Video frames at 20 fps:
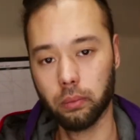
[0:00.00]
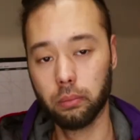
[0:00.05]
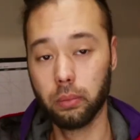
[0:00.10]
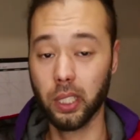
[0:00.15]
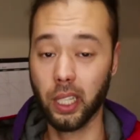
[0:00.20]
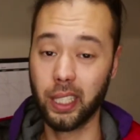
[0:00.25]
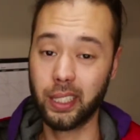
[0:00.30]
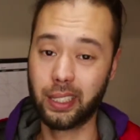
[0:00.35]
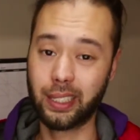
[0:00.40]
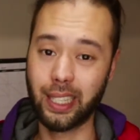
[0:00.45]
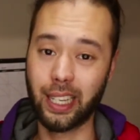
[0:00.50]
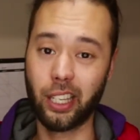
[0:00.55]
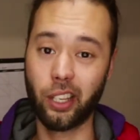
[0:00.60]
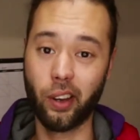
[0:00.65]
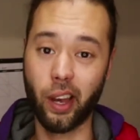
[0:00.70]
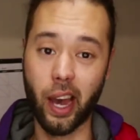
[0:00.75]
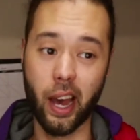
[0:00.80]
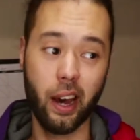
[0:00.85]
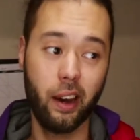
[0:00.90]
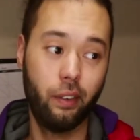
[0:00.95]
But let's say you
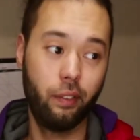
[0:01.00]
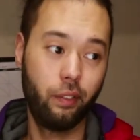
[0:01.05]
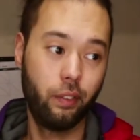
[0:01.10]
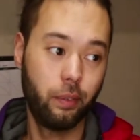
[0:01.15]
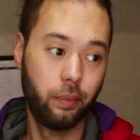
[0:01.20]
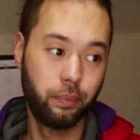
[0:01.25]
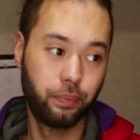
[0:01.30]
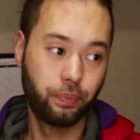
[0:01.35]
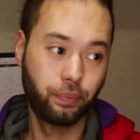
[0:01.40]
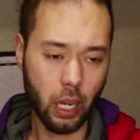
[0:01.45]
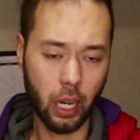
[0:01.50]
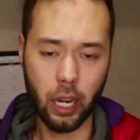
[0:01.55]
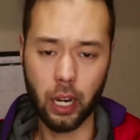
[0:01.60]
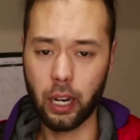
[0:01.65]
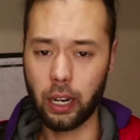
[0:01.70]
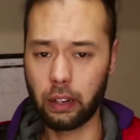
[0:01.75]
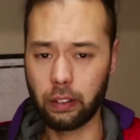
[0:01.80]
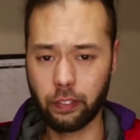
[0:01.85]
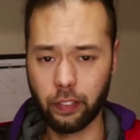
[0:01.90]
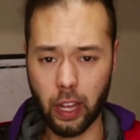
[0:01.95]
have
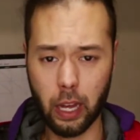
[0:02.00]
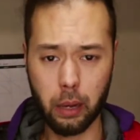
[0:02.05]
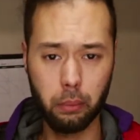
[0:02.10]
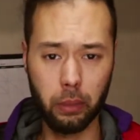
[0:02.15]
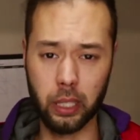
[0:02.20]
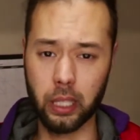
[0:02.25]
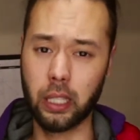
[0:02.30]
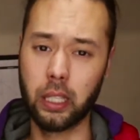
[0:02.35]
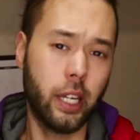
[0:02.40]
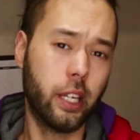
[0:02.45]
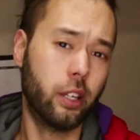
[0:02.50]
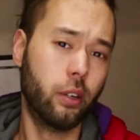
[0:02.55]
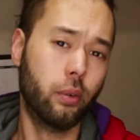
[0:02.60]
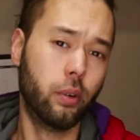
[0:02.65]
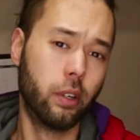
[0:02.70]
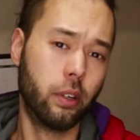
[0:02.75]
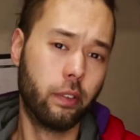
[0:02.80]
family that you want